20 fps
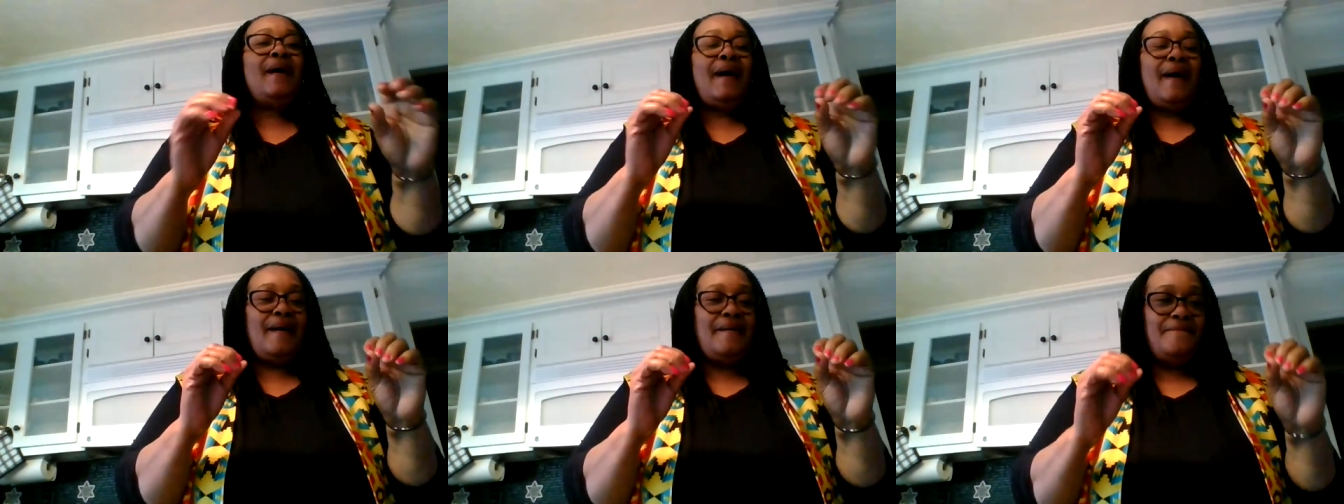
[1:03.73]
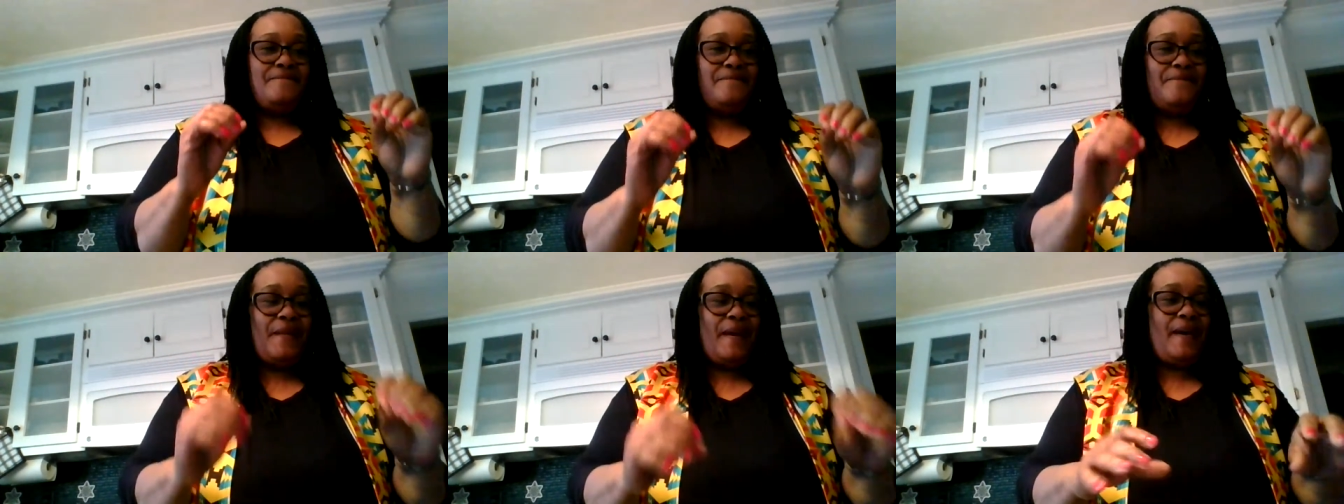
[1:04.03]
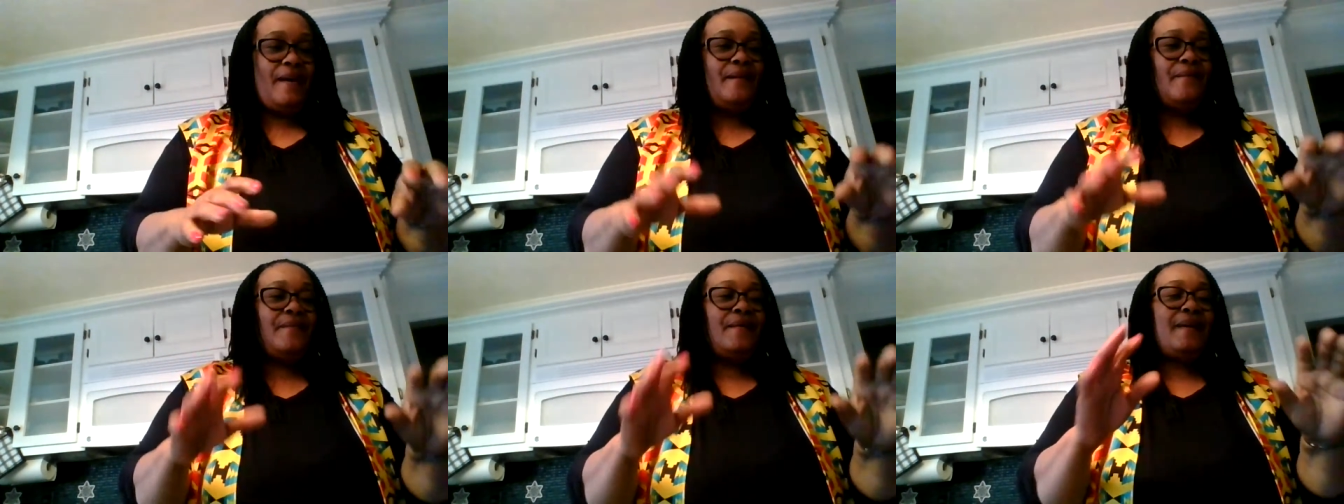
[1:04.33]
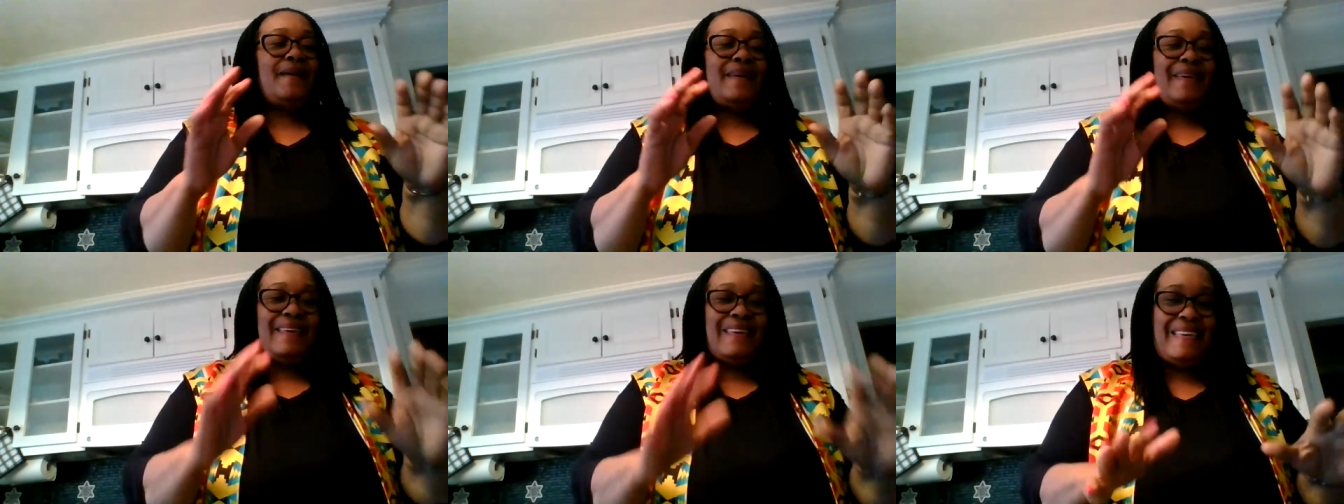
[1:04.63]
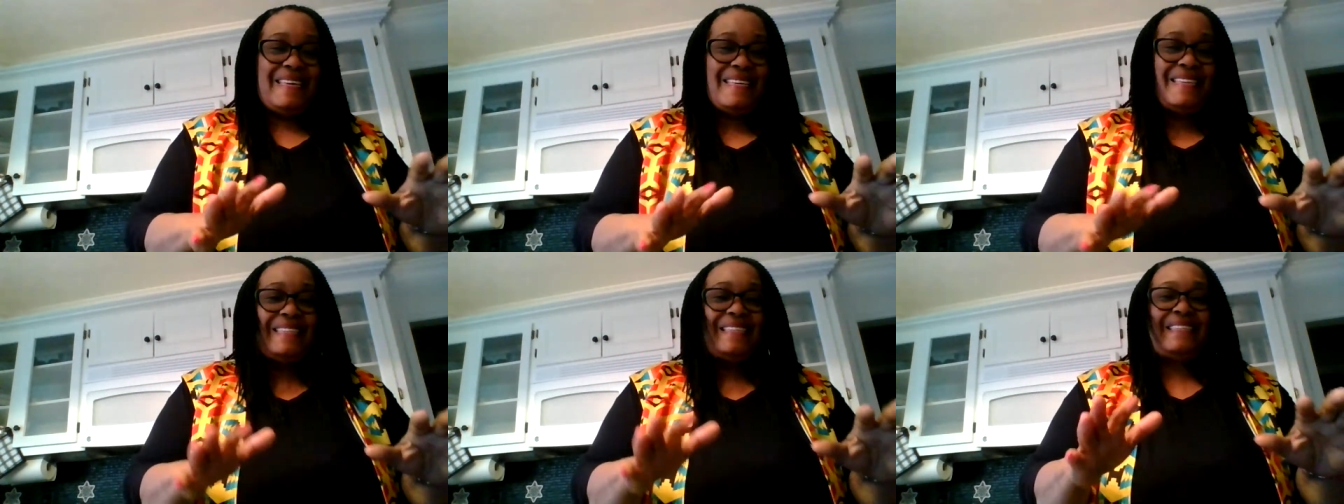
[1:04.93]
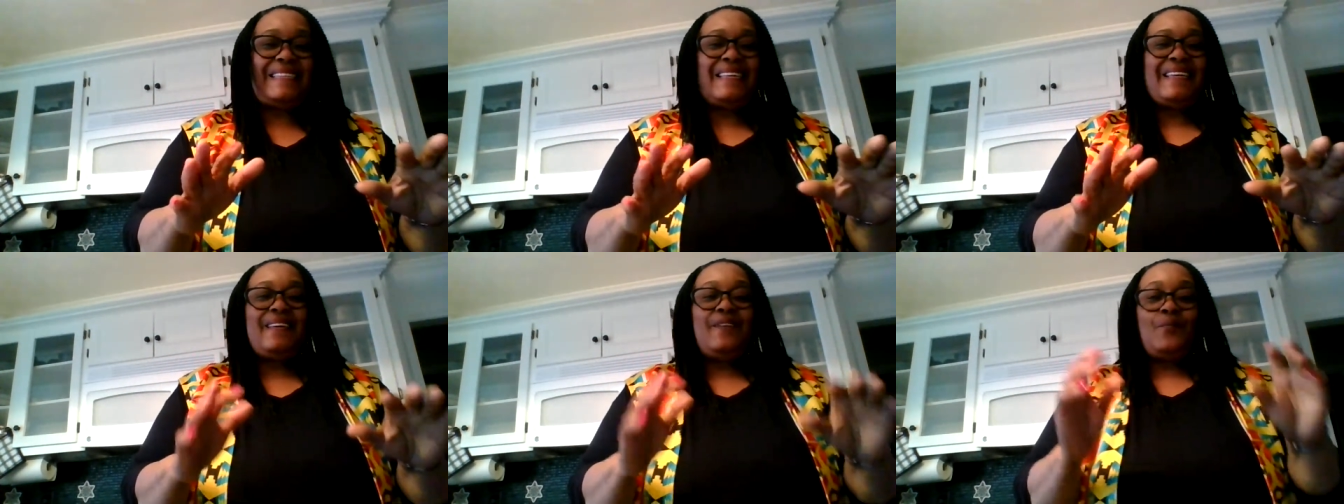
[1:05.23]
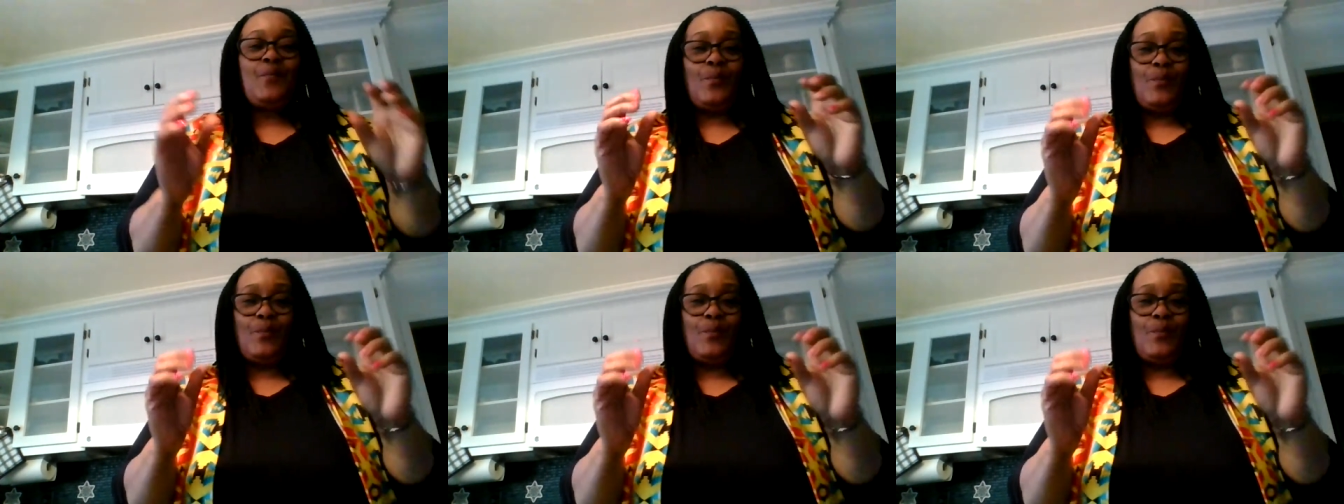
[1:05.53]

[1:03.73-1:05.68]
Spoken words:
a very easy